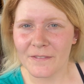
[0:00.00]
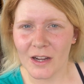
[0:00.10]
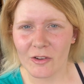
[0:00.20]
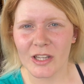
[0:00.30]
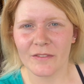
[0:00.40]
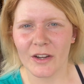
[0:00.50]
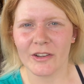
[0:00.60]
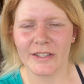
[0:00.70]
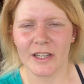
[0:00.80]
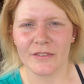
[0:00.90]

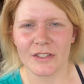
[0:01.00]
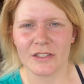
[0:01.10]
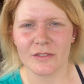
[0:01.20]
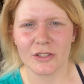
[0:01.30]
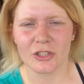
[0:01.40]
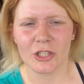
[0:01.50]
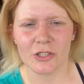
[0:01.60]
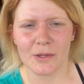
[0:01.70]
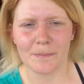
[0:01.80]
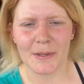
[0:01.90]
very nervous for the show
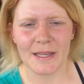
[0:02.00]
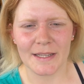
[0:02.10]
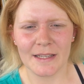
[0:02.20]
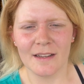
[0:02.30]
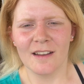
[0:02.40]
jumping.